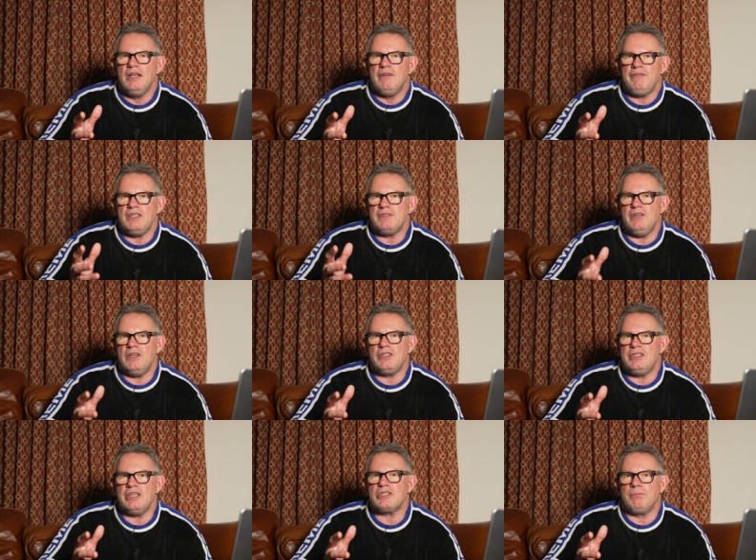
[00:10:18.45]
for these first
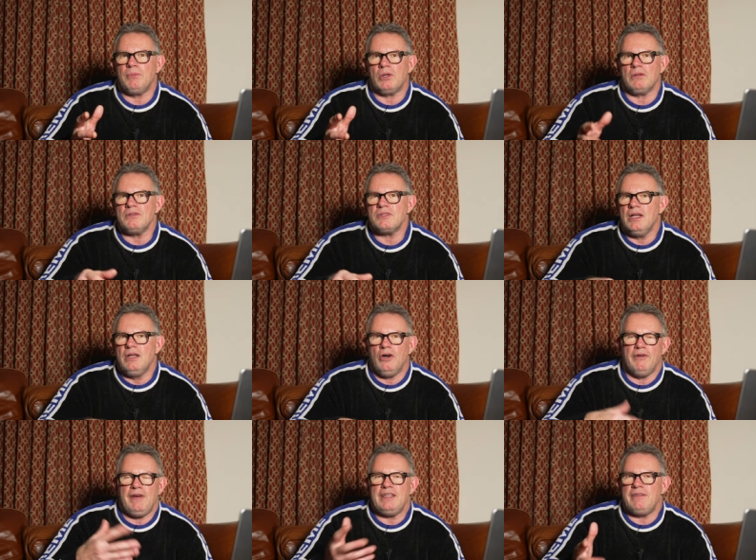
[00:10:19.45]
edition models
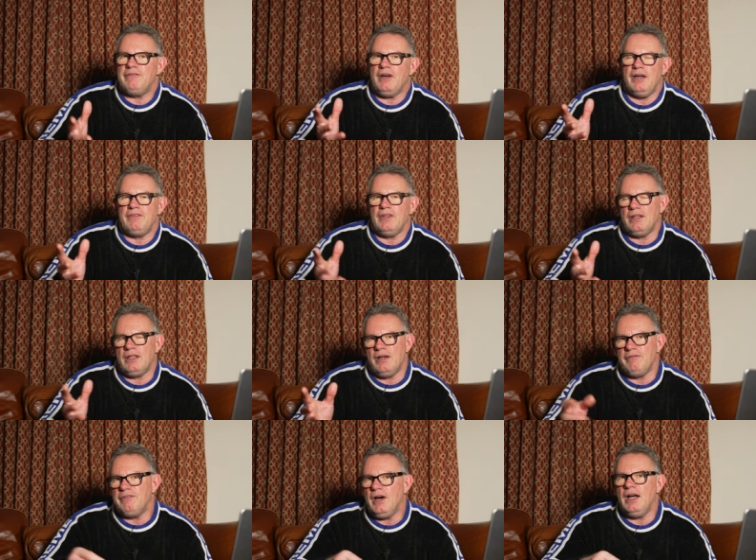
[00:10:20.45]
of
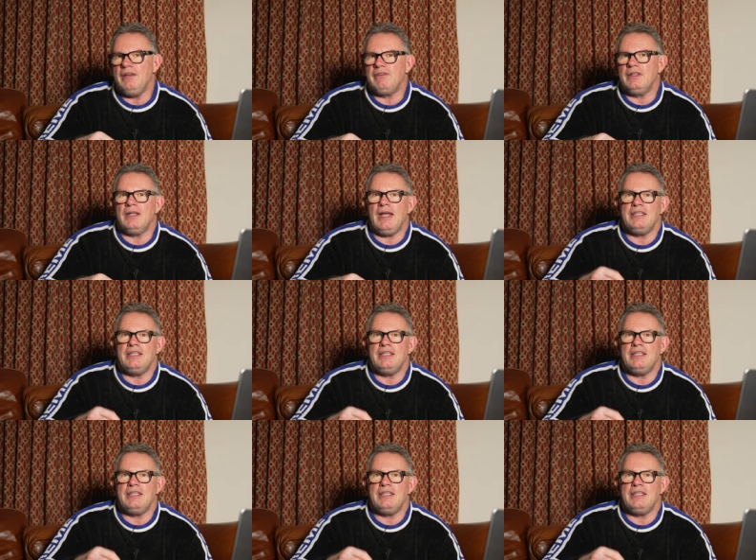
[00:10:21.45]
85,995 and